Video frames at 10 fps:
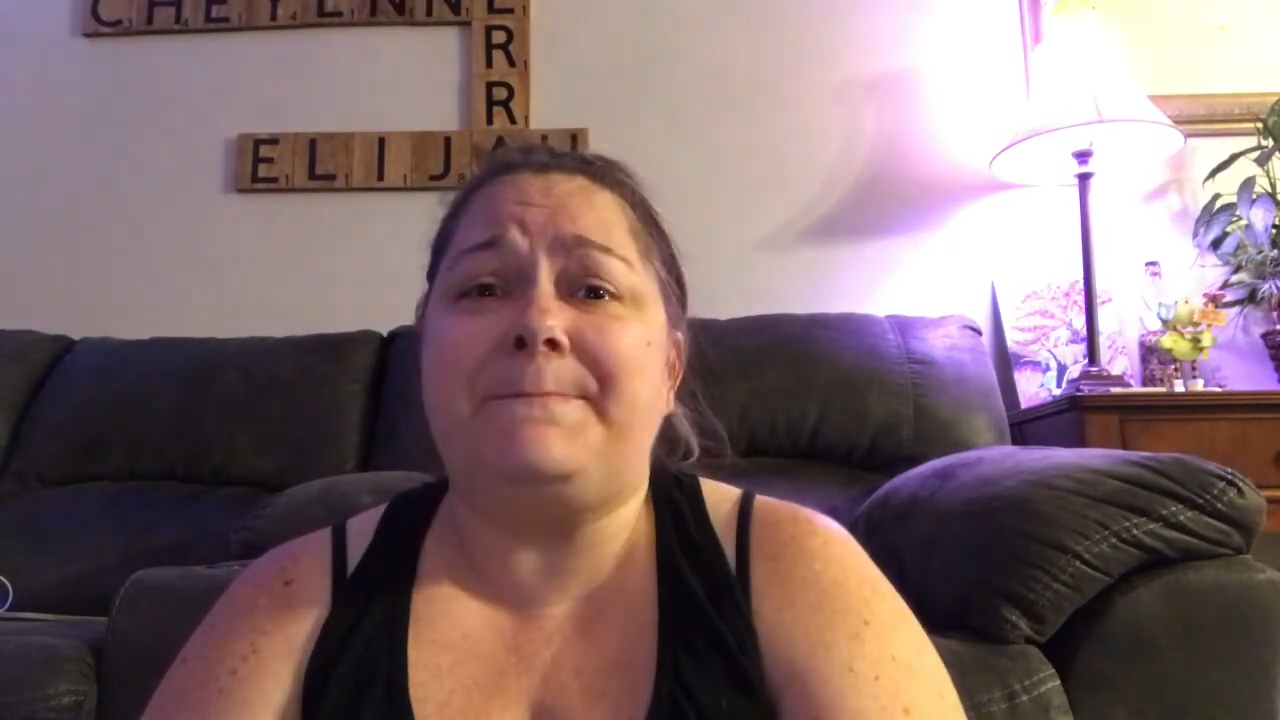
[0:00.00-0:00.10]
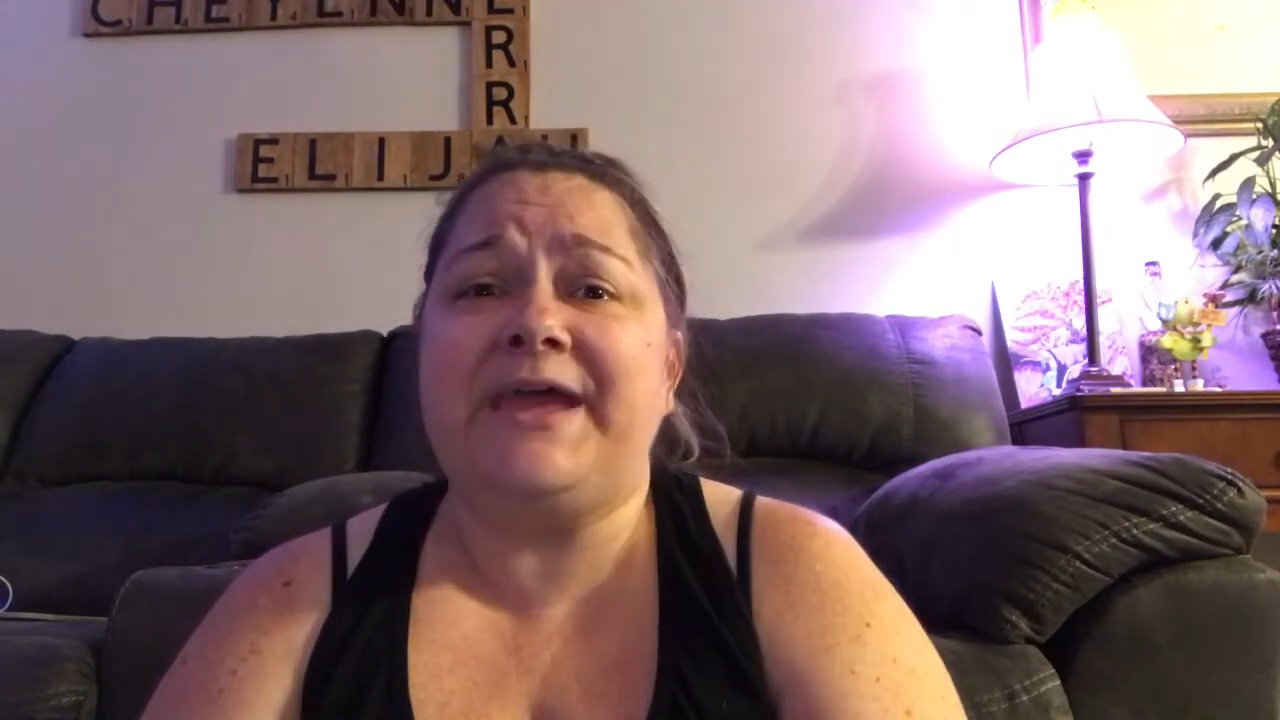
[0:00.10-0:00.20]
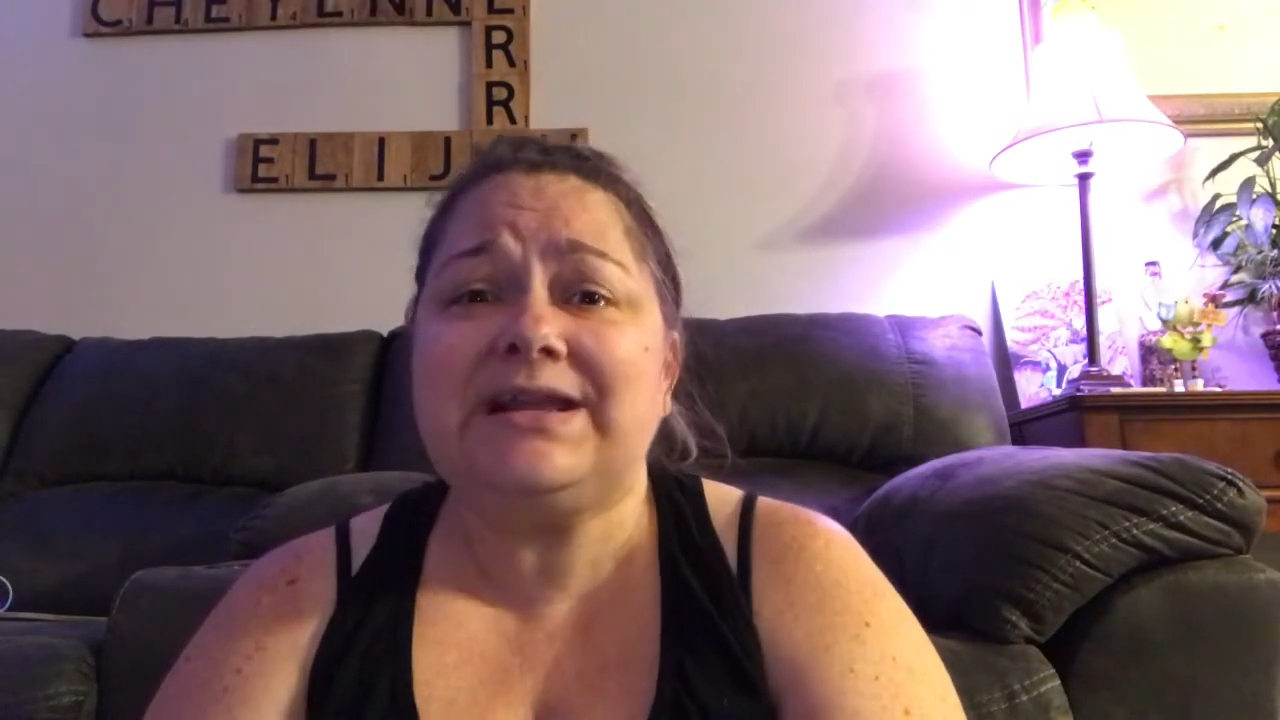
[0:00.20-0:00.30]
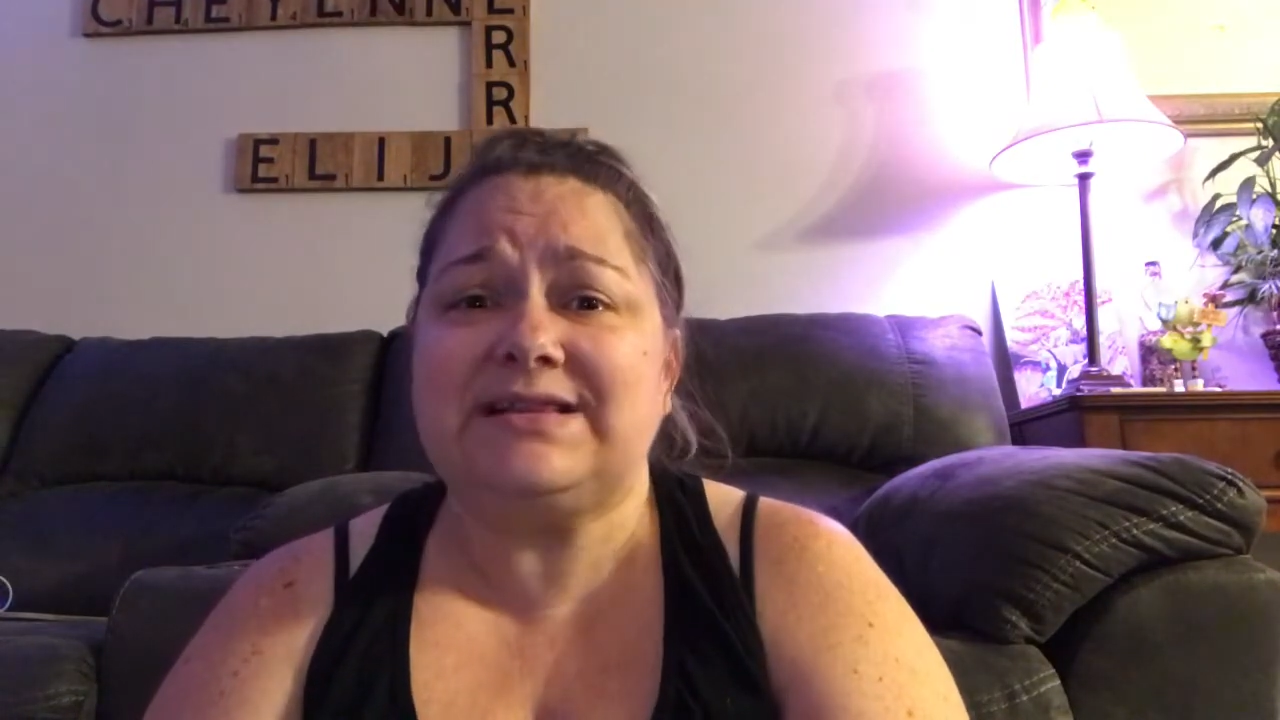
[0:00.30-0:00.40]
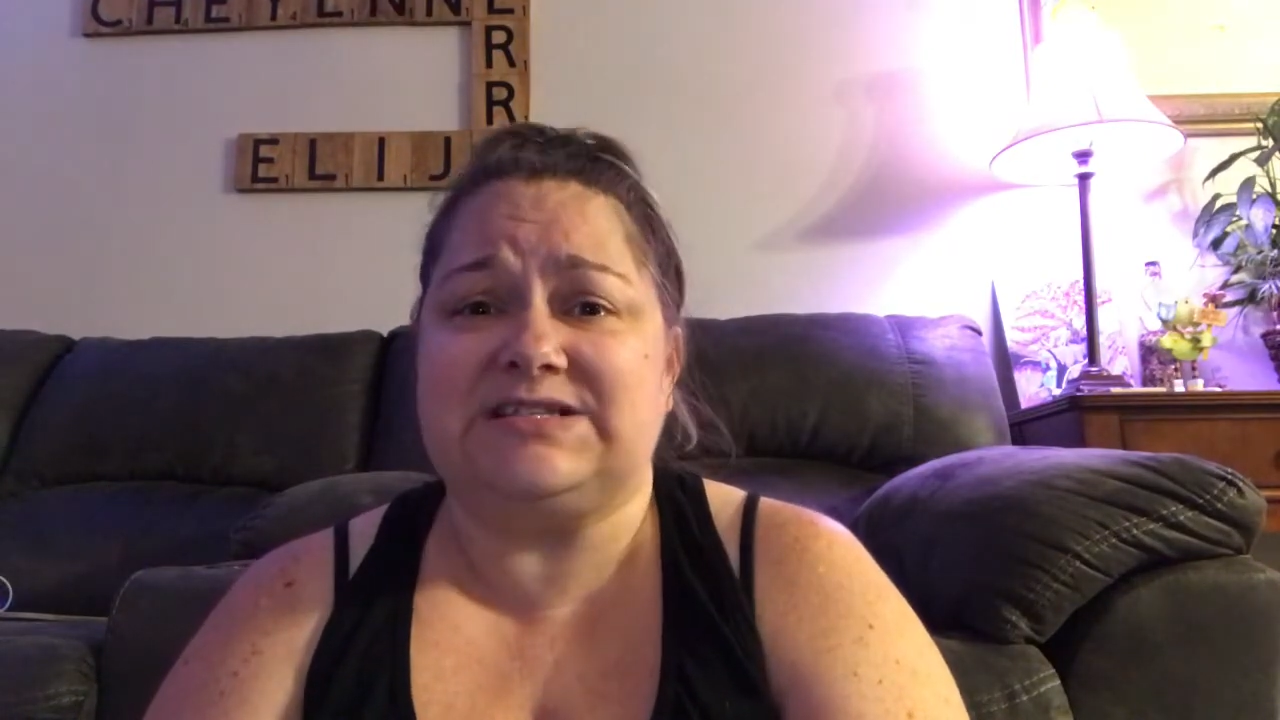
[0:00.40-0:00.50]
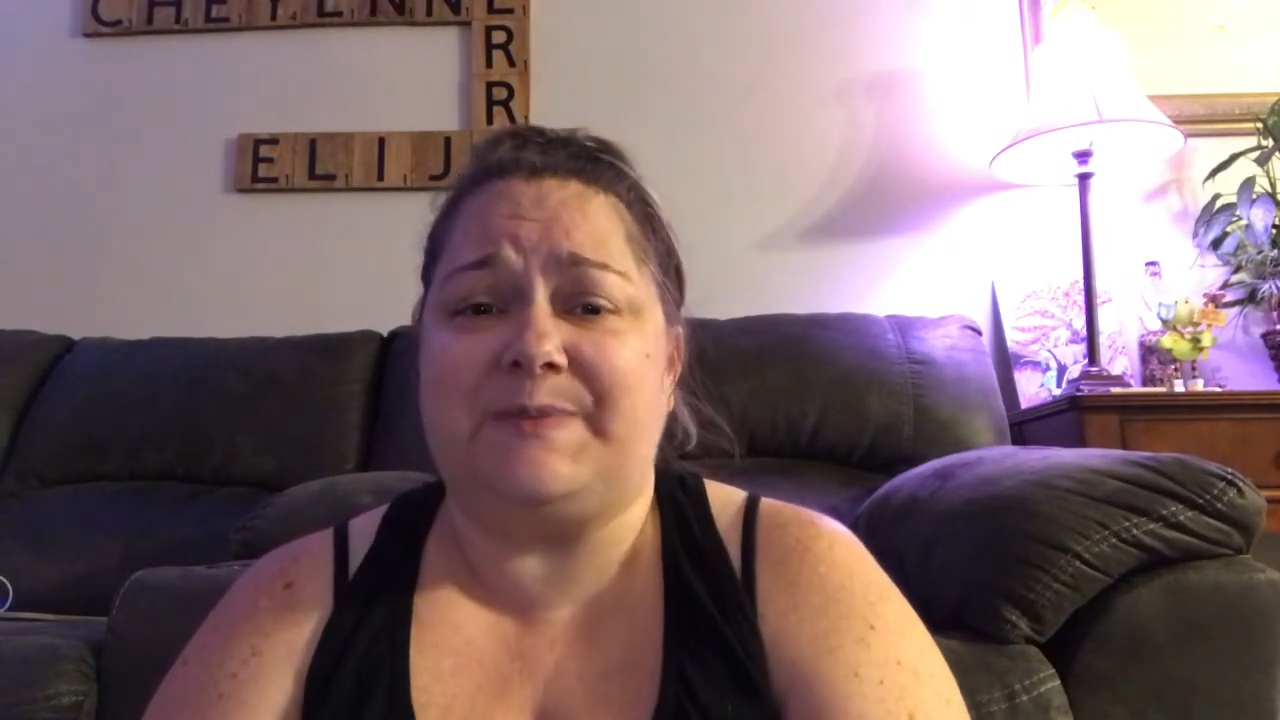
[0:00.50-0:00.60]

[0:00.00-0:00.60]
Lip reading: picked this